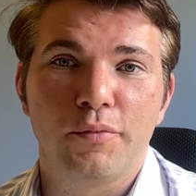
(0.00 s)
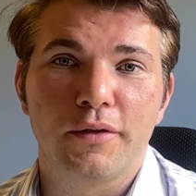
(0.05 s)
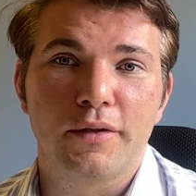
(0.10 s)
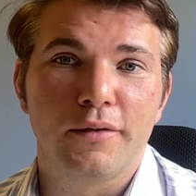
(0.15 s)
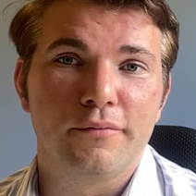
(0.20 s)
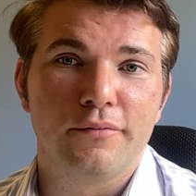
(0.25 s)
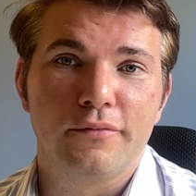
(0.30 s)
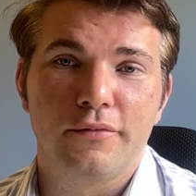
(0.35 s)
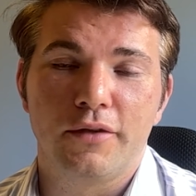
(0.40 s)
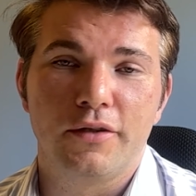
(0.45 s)
group
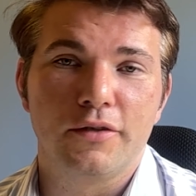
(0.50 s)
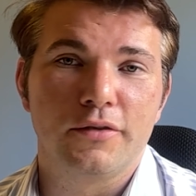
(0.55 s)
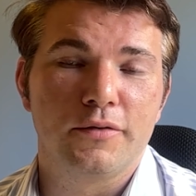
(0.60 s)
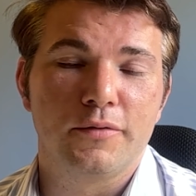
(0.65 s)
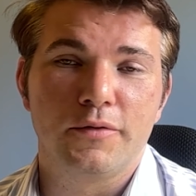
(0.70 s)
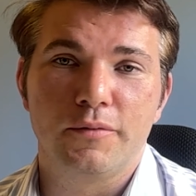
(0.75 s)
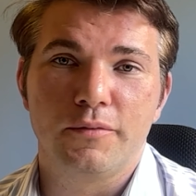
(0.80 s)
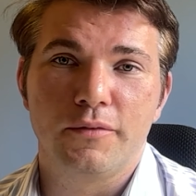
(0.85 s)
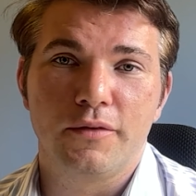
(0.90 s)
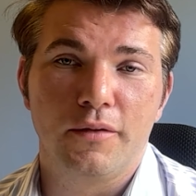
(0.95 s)
that
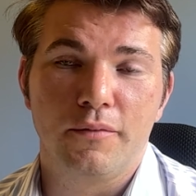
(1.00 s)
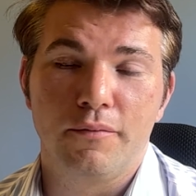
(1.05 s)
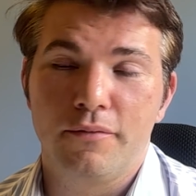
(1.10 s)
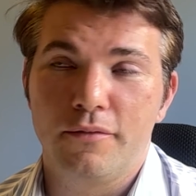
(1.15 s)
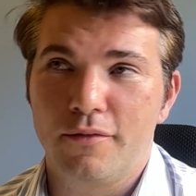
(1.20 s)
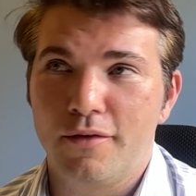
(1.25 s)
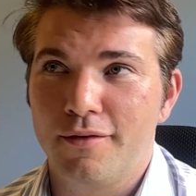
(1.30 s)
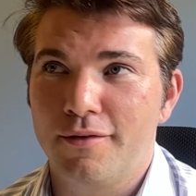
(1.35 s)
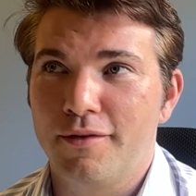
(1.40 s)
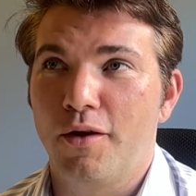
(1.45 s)

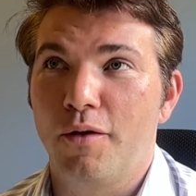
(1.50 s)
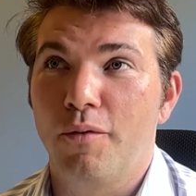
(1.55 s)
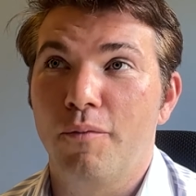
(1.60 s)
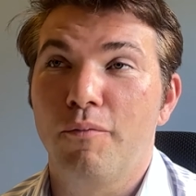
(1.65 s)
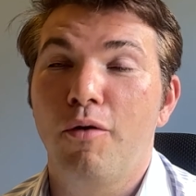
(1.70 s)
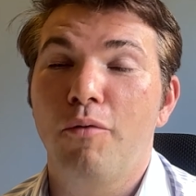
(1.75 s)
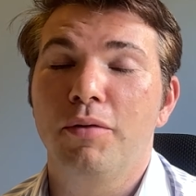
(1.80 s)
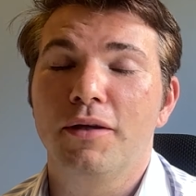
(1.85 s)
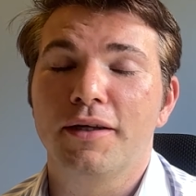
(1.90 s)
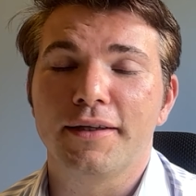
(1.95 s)

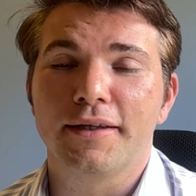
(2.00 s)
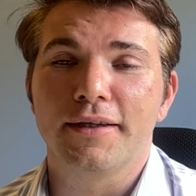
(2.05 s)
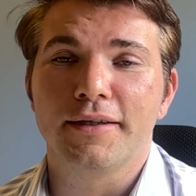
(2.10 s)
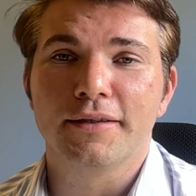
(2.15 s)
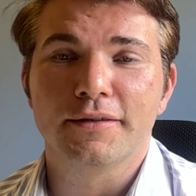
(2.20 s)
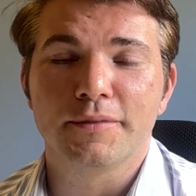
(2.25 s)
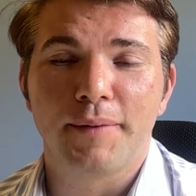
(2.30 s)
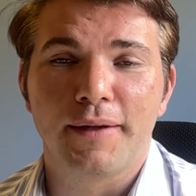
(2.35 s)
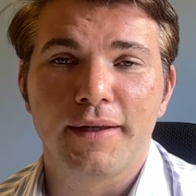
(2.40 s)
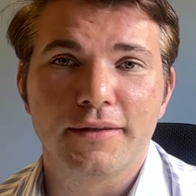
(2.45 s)

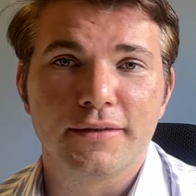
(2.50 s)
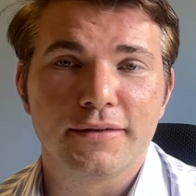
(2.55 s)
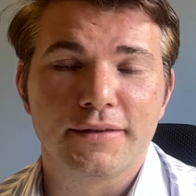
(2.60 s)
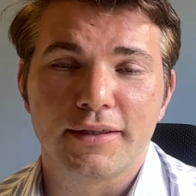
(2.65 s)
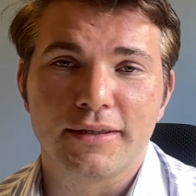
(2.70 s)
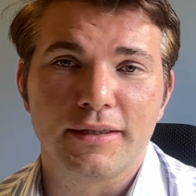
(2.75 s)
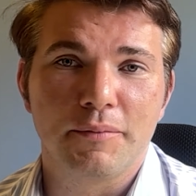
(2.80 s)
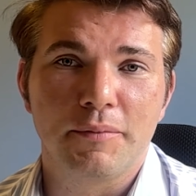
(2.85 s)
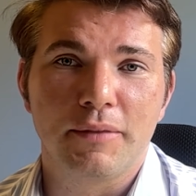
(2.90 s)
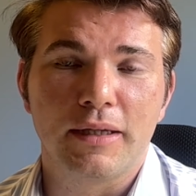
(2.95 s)
publicly spent
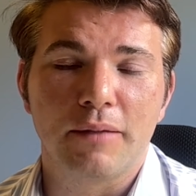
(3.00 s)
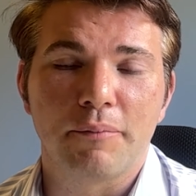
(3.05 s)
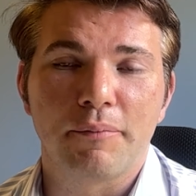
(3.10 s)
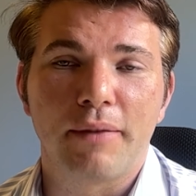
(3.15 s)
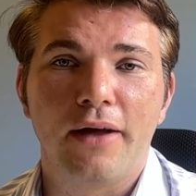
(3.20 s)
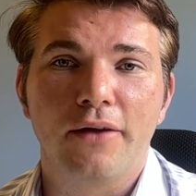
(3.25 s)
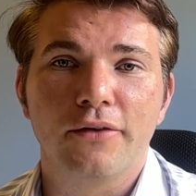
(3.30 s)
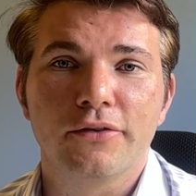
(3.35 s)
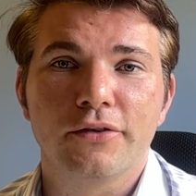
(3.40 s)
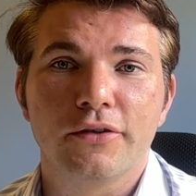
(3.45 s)
£60 million
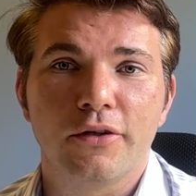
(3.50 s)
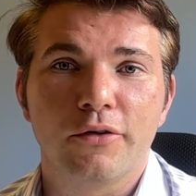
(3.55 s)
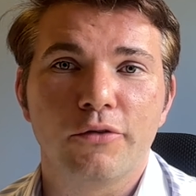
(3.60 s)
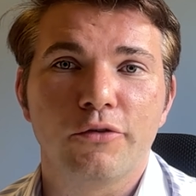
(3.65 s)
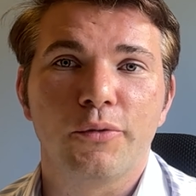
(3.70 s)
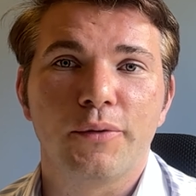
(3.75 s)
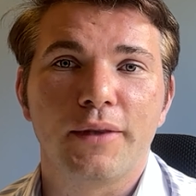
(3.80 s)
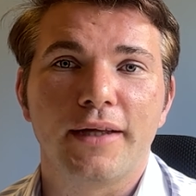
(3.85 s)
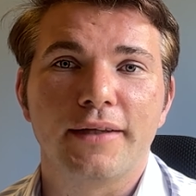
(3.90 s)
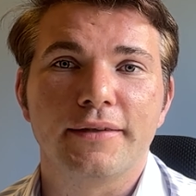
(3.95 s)

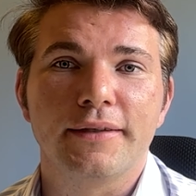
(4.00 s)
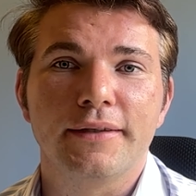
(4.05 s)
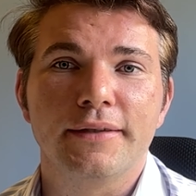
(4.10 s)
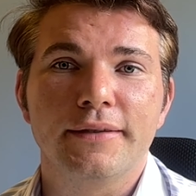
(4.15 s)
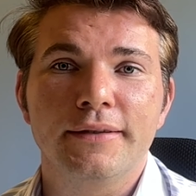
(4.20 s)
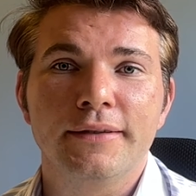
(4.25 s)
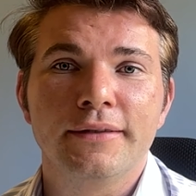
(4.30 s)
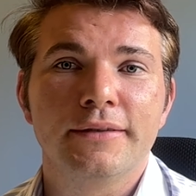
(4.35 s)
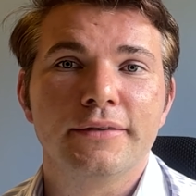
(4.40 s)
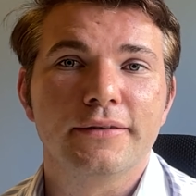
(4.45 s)
doing that
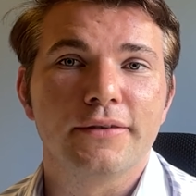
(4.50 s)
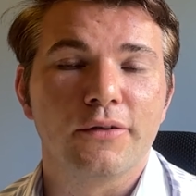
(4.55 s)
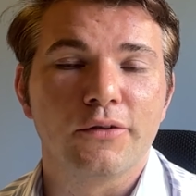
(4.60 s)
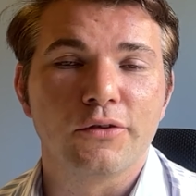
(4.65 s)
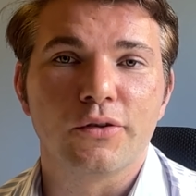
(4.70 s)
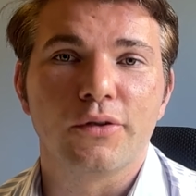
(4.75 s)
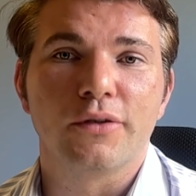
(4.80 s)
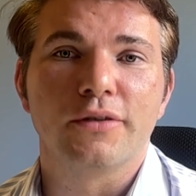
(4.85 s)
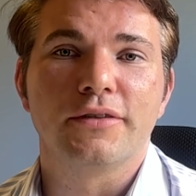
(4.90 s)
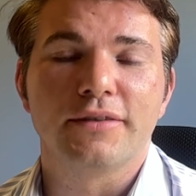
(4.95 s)
deal
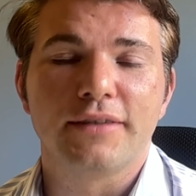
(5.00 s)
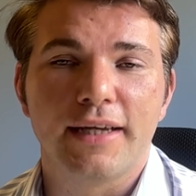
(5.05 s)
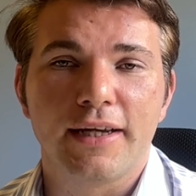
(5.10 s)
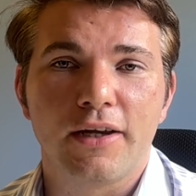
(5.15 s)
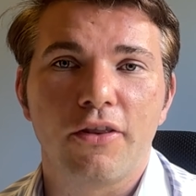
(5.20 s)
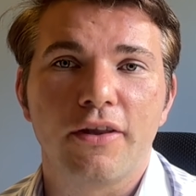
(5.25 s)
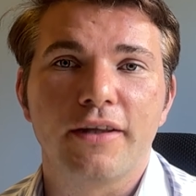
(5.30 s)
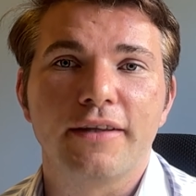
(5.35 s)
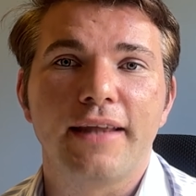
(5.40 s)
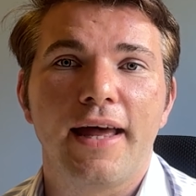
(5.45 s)
to
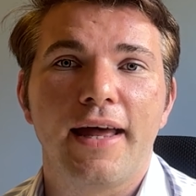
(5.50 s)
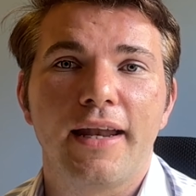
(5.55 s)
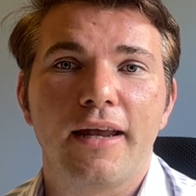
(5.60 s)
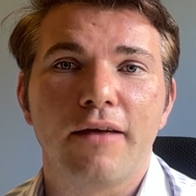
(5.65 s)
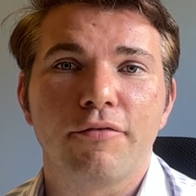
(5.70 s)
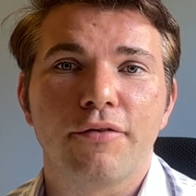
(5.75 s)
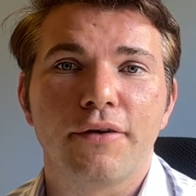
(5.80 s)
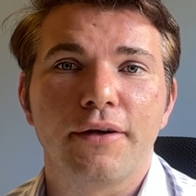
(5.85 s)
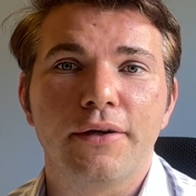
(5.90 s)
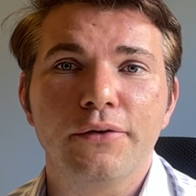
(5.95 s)
take on the debt
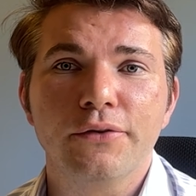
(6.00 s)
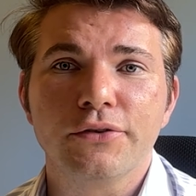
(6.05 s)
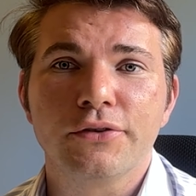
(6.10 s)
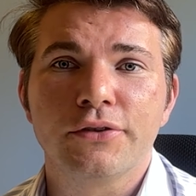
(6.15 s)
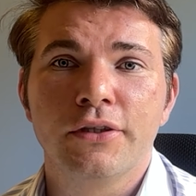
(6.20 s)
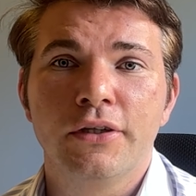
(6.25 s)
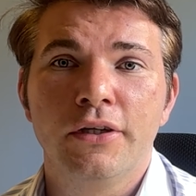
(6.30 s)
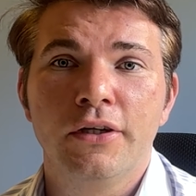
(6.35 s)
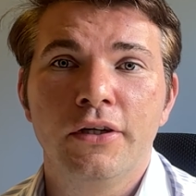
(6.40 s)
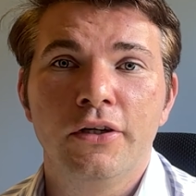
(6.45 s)
and everything
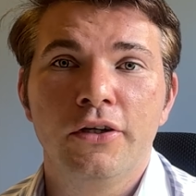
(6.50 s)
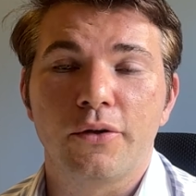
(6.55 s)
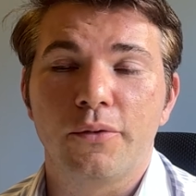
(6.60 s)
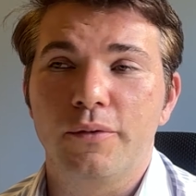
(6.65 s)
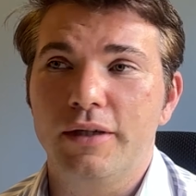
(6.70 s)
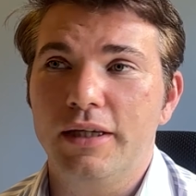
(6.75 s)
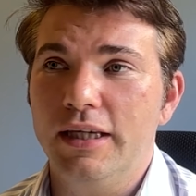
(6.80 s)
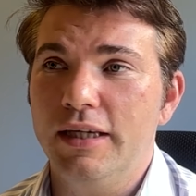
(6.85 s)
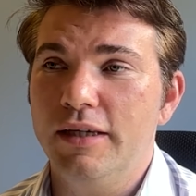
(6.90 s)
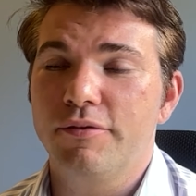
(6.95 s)
else.
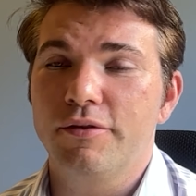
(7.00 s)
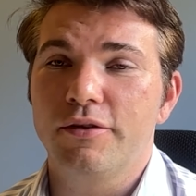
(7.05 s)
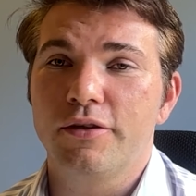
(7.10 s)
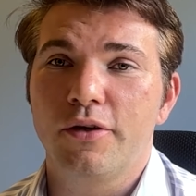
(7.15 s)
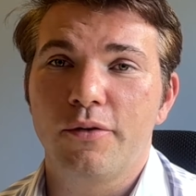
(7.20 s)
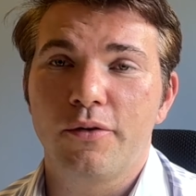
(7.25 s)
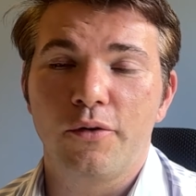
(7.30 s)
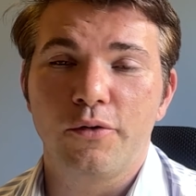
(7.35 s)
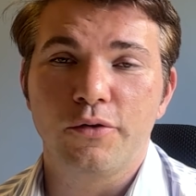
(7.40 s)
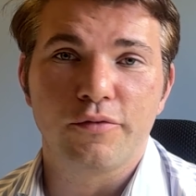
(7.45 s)
So even
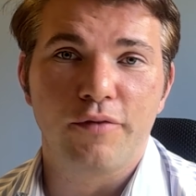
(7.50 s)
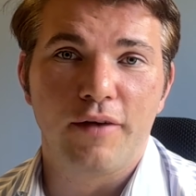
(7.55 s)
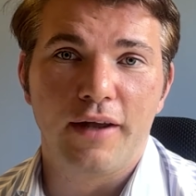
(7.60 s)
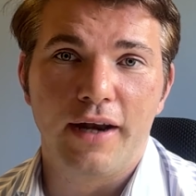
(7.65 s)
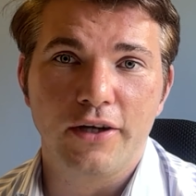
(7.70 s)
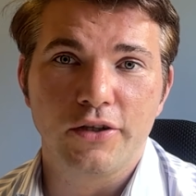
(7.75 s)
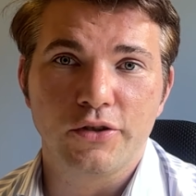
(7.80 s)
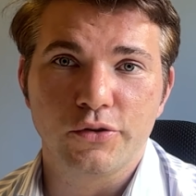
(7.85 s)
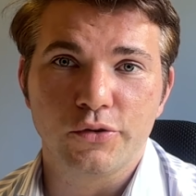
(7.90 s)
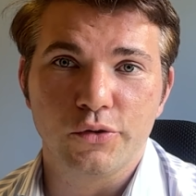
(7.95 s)
though those
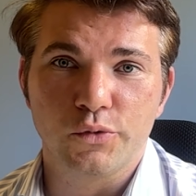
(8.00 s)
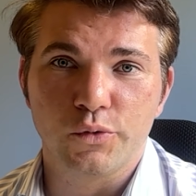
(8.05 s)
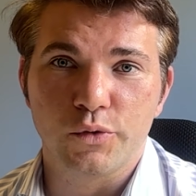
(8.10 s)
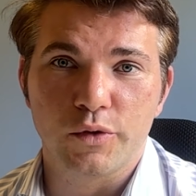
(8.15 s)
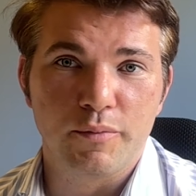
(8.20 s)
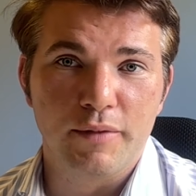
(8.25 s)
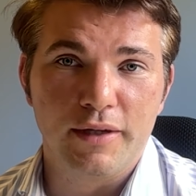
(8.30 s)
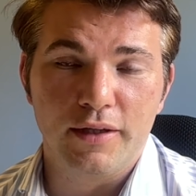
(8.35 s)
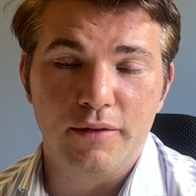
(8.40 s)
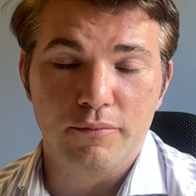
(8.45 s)

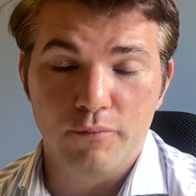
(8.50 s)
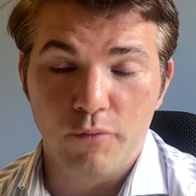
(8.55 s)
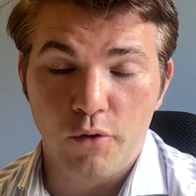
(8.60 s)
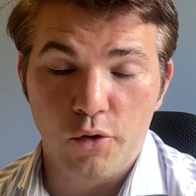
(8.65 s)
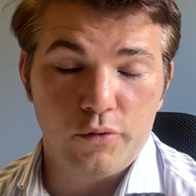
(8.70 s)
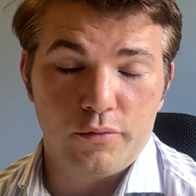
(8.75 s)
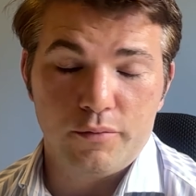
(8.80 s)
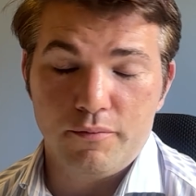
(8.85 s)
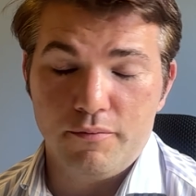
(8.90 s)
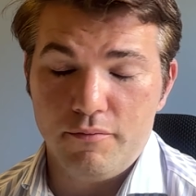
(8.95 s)
financials
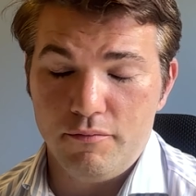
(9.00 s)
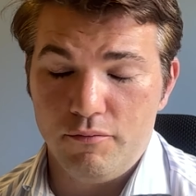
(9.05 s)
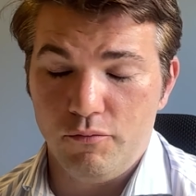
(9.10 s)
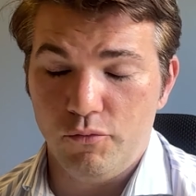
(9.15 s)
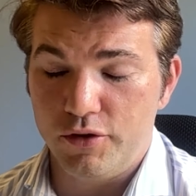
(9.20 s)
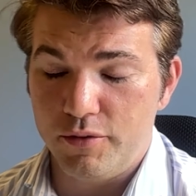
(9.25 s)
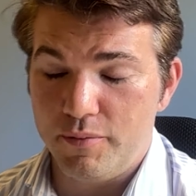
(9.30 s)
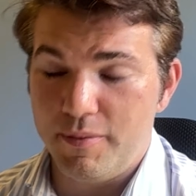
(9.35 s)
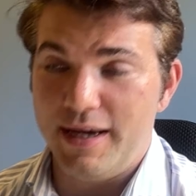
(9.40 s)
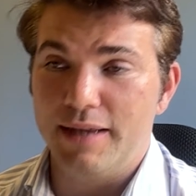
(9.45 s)

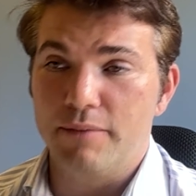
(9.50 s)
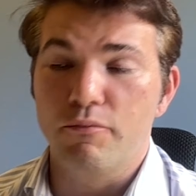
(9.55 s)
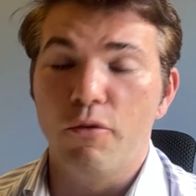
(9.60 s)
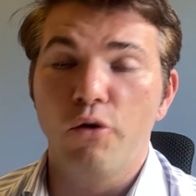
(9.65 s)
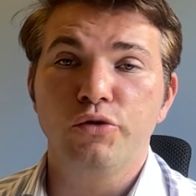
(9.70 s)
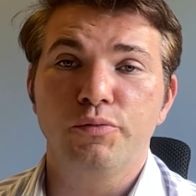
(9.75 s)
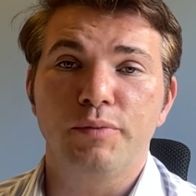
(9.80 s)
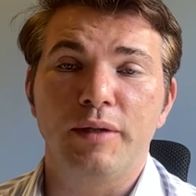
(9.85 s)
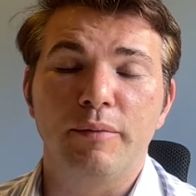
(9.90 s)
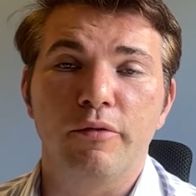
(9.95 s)
would have made
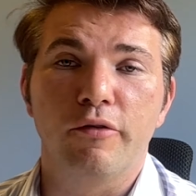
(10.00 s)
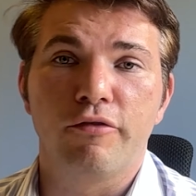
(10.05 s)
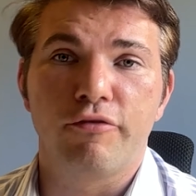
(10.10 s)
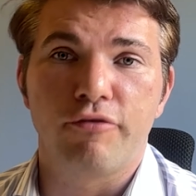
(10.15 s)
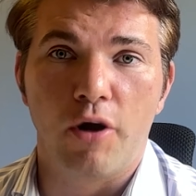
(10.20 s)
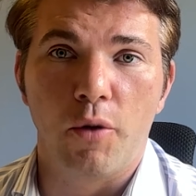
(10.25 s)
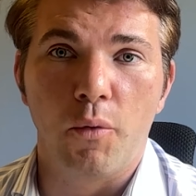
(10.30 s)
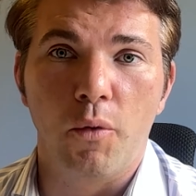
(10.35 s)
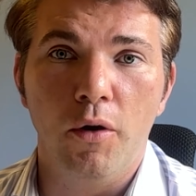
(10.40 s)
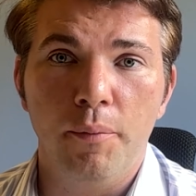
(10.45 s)
most people
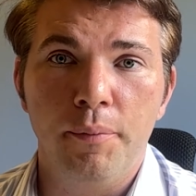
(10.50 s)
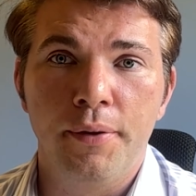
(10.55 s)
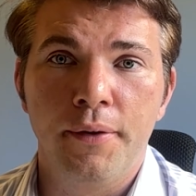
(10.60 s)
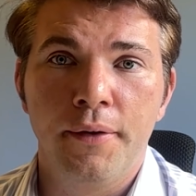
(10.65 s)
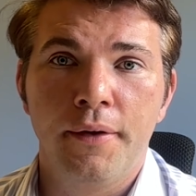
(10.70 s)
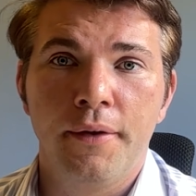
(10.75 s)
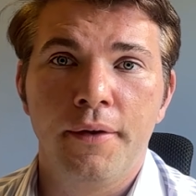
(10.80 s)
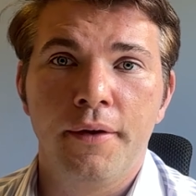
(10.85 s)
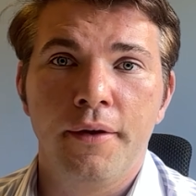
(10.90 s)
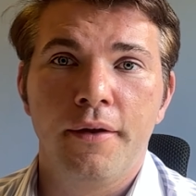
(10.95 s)
throw
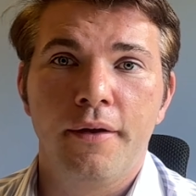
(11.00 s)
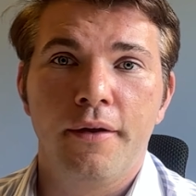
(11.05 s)
up,